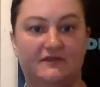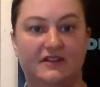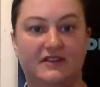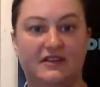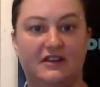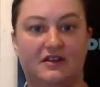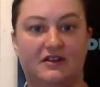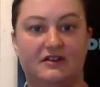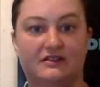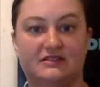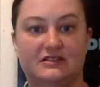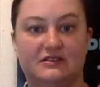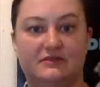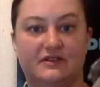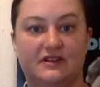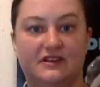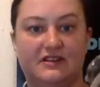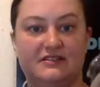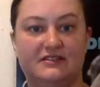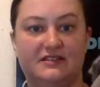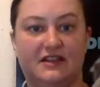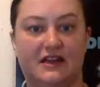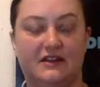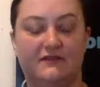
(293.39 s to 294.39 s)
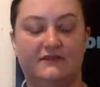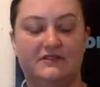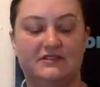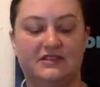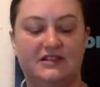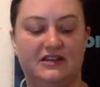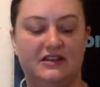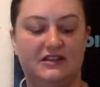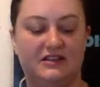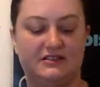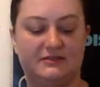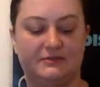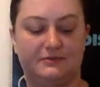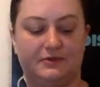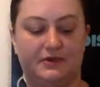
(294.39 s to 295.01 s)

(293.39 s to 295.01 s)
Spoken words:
And then also it is kind of a tedious